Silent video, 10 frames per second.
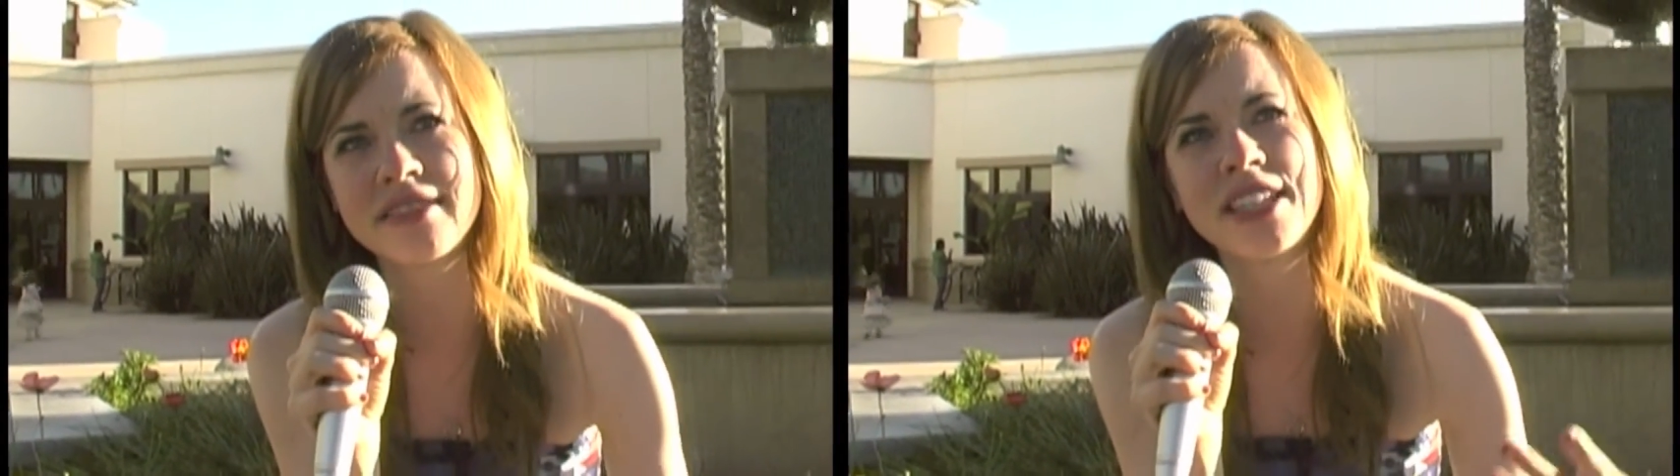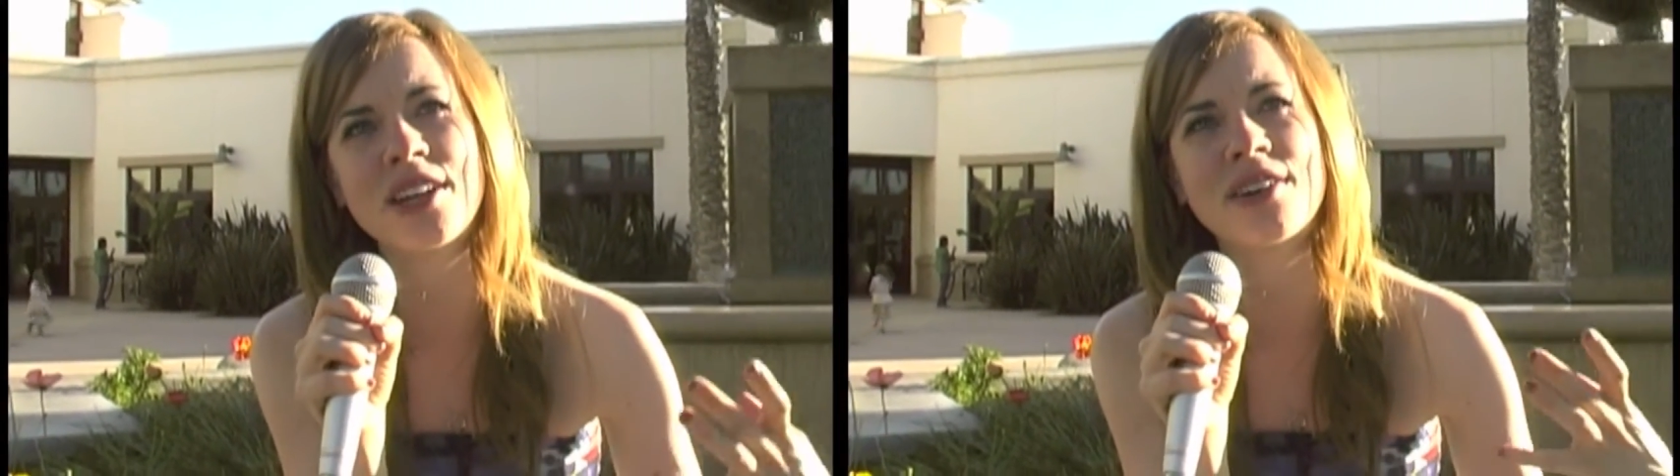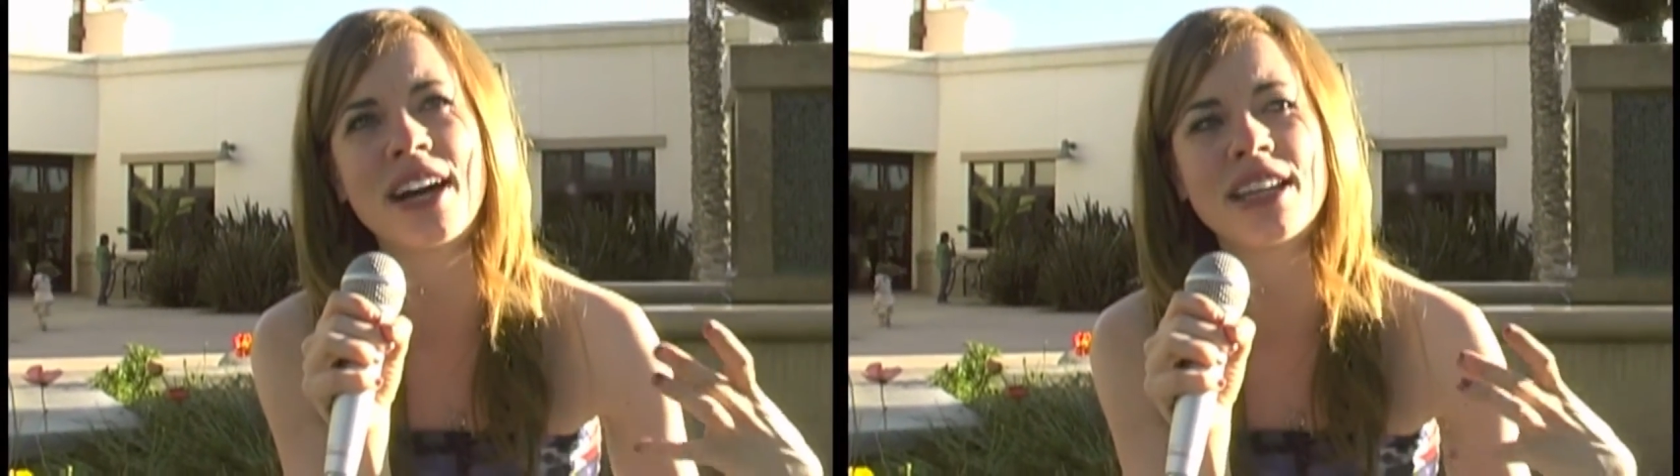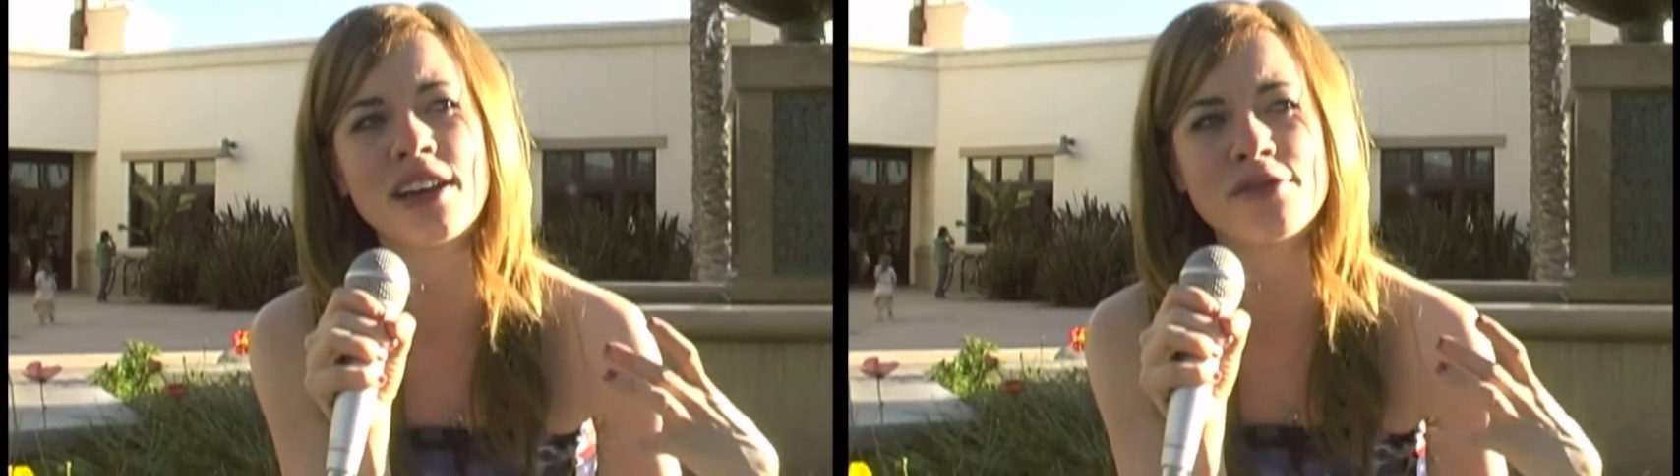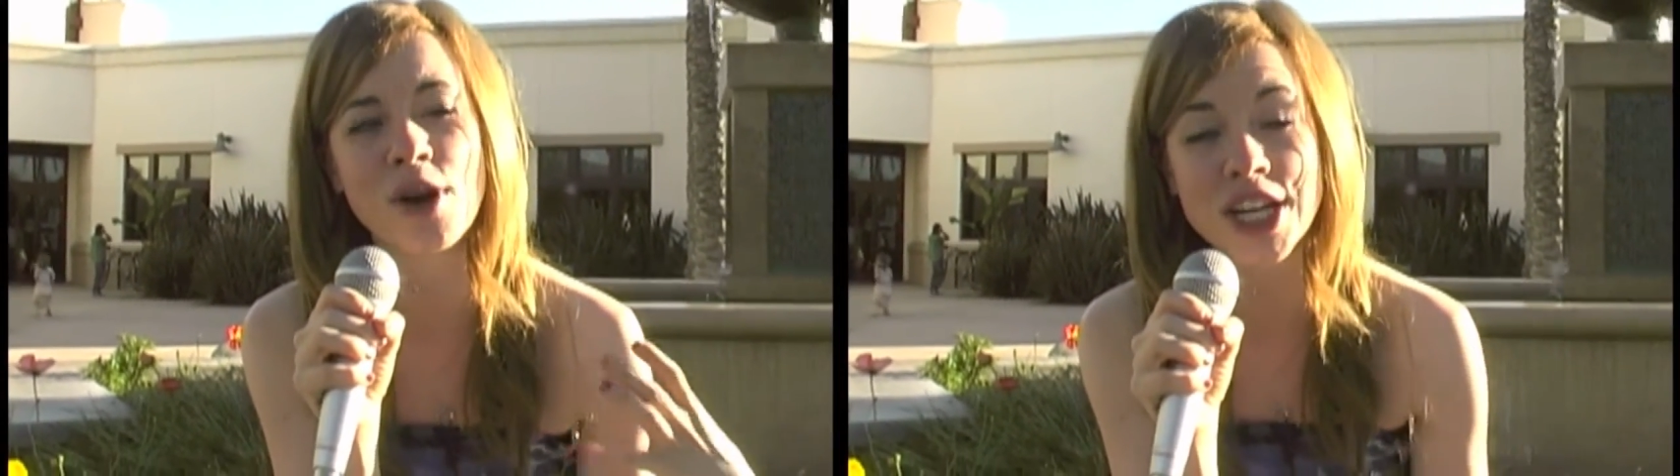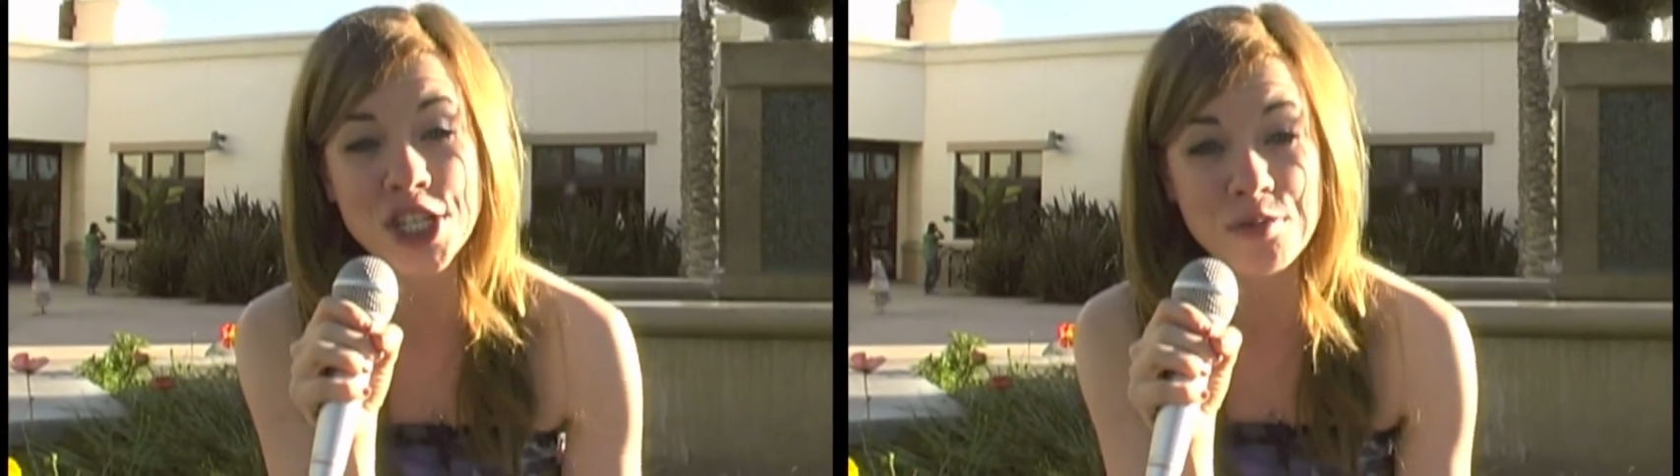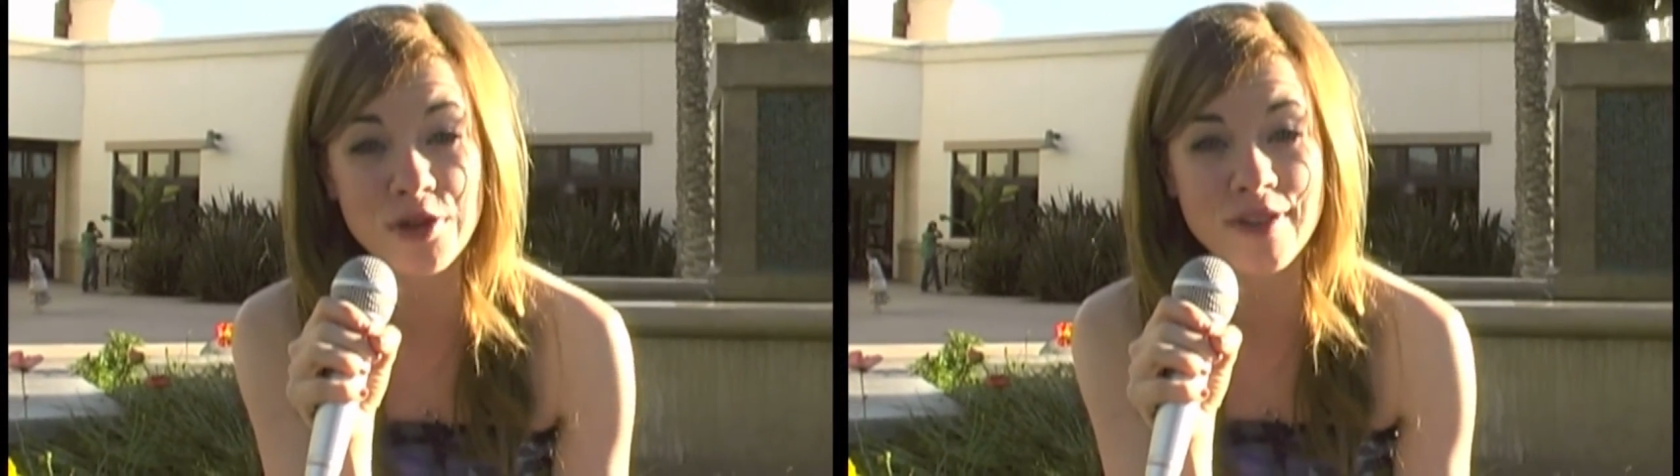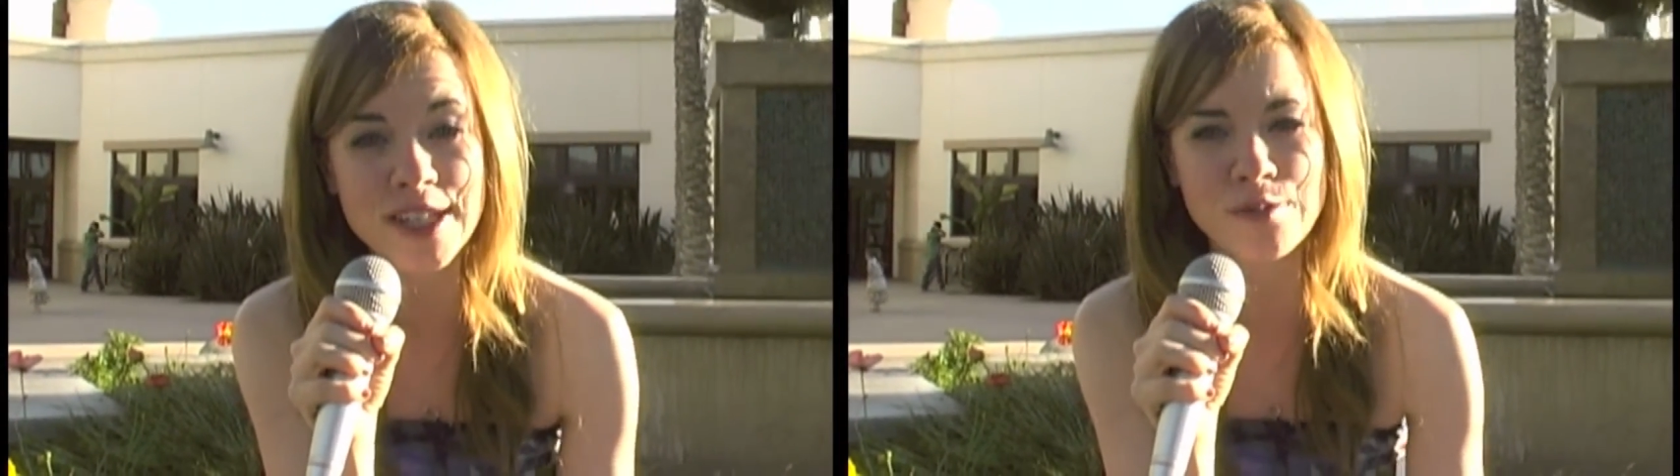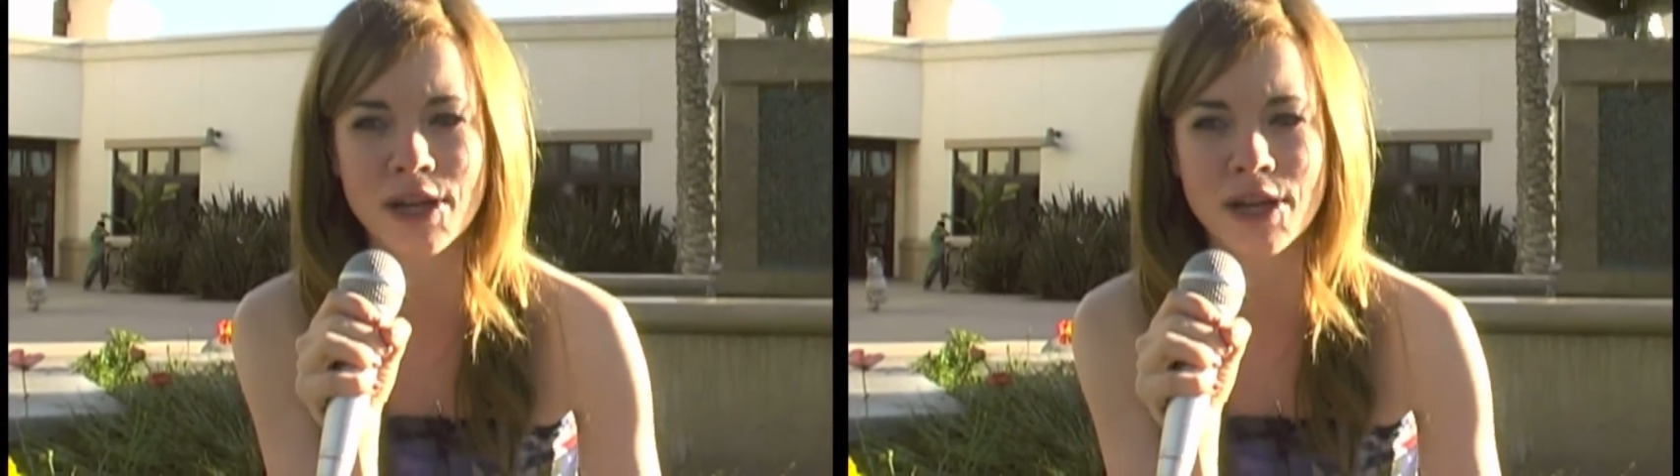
You know, I love watching movies,